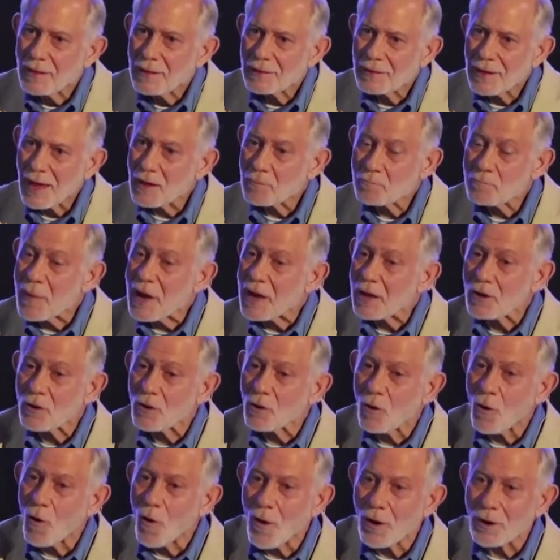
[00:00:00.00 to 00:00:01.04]
like
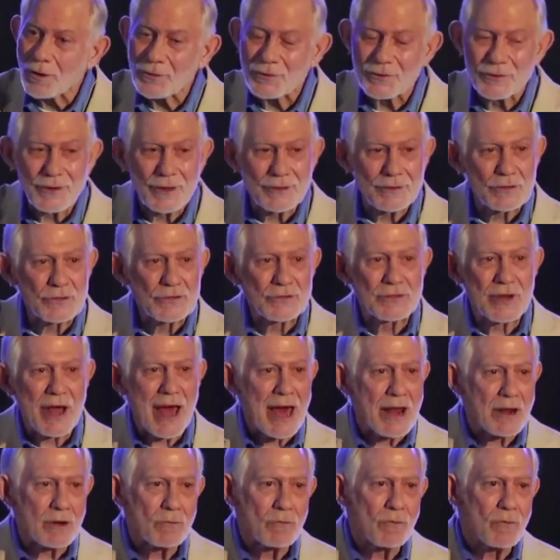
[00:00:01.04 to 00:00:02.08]
meadowlarks at the
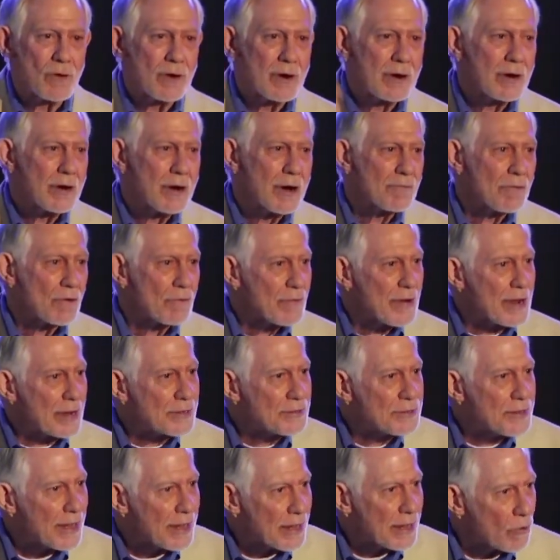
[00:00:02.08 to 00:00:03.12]
shadow of a
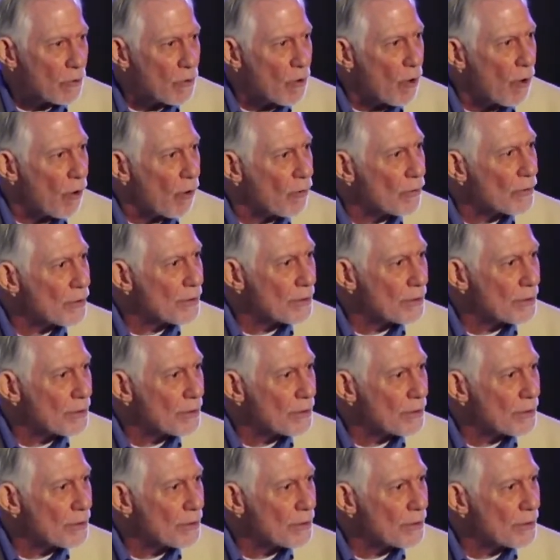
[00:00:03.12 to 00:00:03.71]
red-tailed hawk.